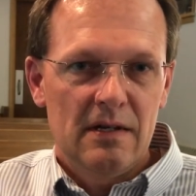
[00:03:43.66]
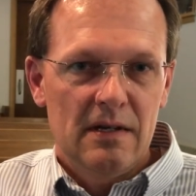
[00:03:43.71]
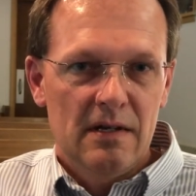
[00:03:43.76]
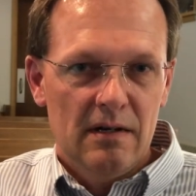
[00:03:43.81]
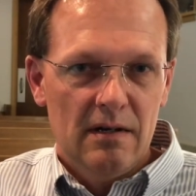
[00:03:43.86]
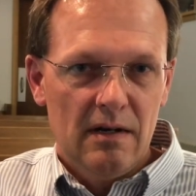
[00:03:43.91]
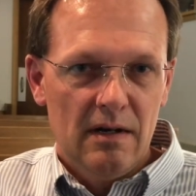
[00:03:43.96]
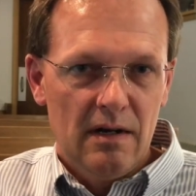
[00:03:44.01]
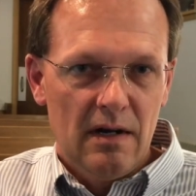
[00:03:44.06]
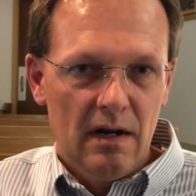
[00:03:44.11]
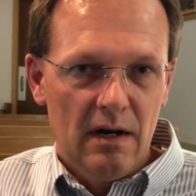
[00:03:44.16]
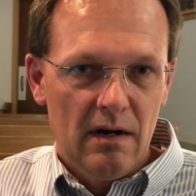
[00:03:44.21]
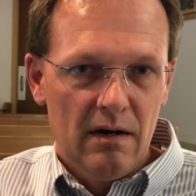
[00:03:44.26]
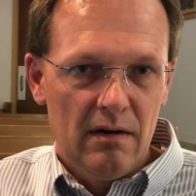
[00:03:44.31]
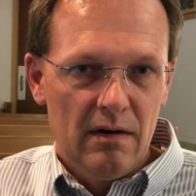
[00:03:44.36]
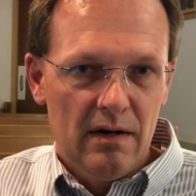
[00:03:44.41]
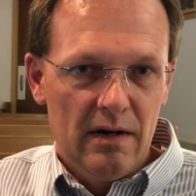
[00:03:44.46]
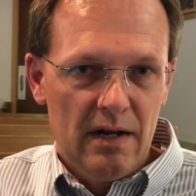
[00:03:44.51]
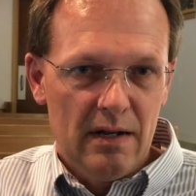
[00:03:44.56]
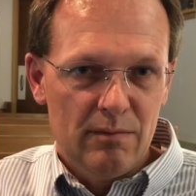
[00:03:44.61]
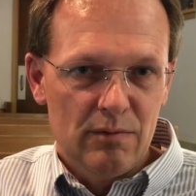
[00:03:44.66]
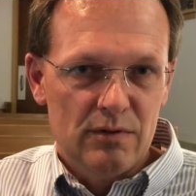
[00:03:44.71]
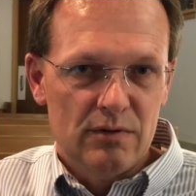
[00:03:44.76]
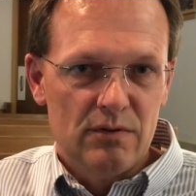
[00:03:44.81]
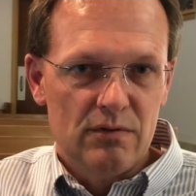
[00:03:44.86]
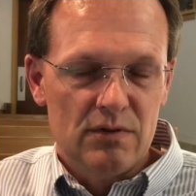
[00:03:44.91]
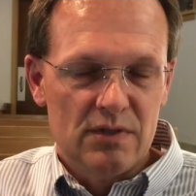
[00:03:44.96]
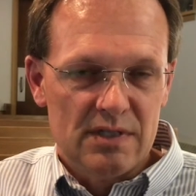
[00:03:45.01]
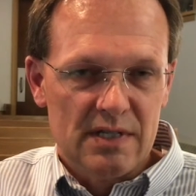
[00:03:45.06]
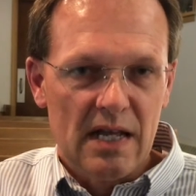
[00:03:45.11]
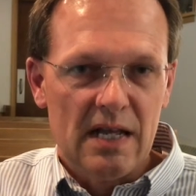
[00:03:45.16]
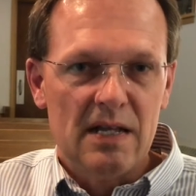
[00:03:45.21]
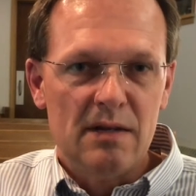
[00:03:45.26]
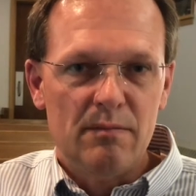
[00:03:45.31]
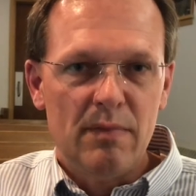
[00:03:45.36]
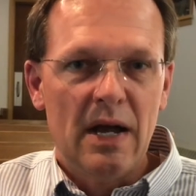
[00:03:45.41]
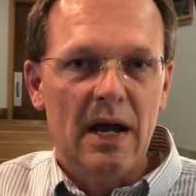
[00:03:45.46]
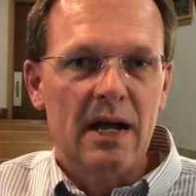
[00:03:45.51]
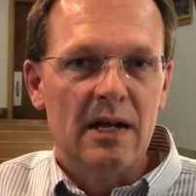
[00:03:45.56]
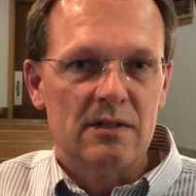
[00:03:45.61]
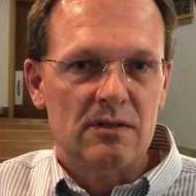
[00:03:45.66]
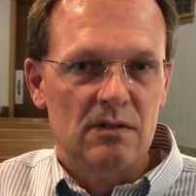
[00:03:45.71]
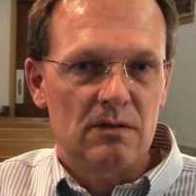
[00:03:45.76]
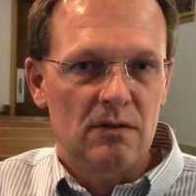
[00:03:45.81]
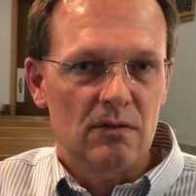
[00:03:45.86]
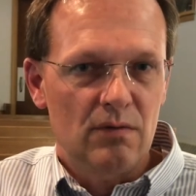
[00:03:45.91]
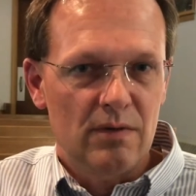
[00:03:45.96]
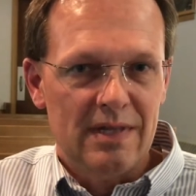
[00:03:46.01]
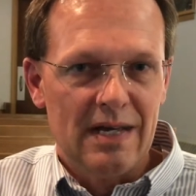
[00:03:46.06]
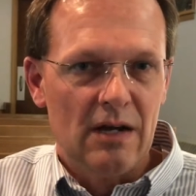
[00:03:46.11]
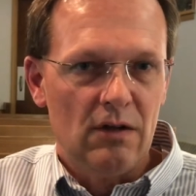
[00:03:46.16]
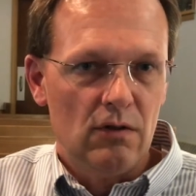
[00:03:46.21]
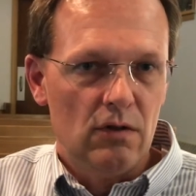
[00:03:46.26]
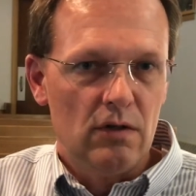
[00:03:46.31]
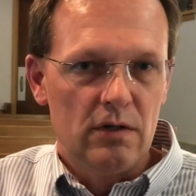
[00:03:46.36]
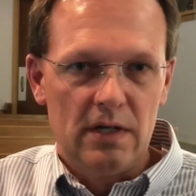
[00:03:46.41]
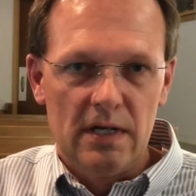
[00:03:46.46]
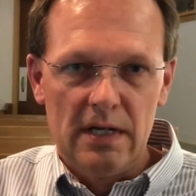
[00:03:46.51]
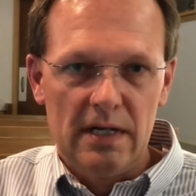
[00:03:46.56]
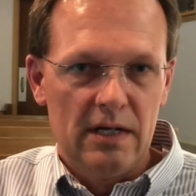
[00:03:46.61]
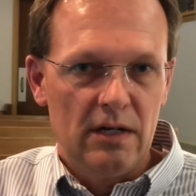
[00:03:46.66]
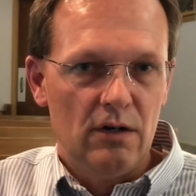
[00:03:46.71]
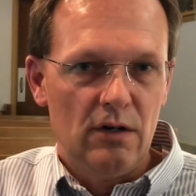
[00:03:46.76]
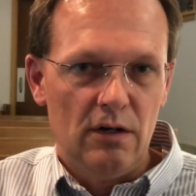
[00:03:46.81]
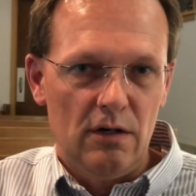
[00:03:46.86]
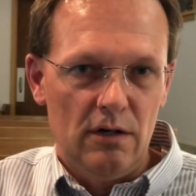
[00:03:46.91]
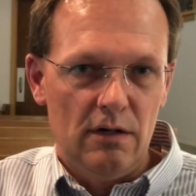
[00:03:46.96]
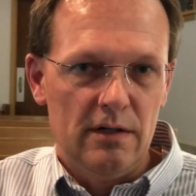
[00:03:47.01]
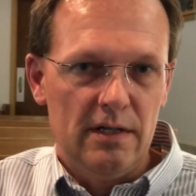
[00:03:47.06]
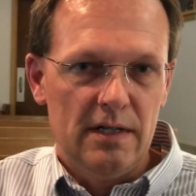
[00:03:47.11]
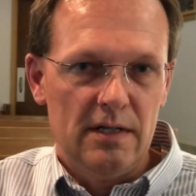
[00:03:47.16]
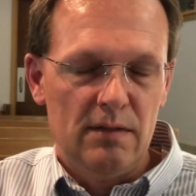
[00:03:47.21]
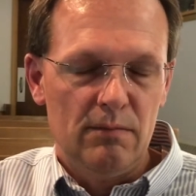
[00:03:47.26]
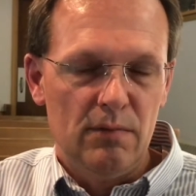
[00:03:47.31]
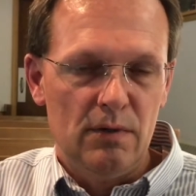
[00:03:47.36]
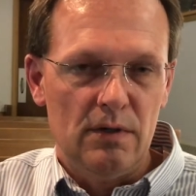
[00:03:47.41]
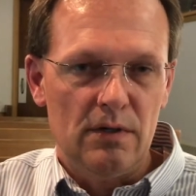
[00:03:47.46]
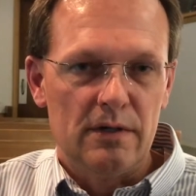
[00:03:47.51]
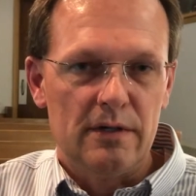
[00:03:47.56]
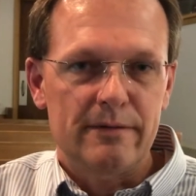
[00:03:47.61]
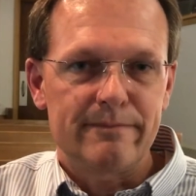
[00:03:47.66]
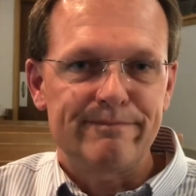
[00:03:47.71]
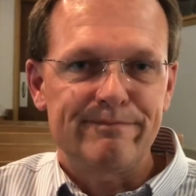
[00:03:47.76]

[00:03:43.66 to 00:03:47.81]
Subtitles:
are able to say it back to you without looking at all at the book.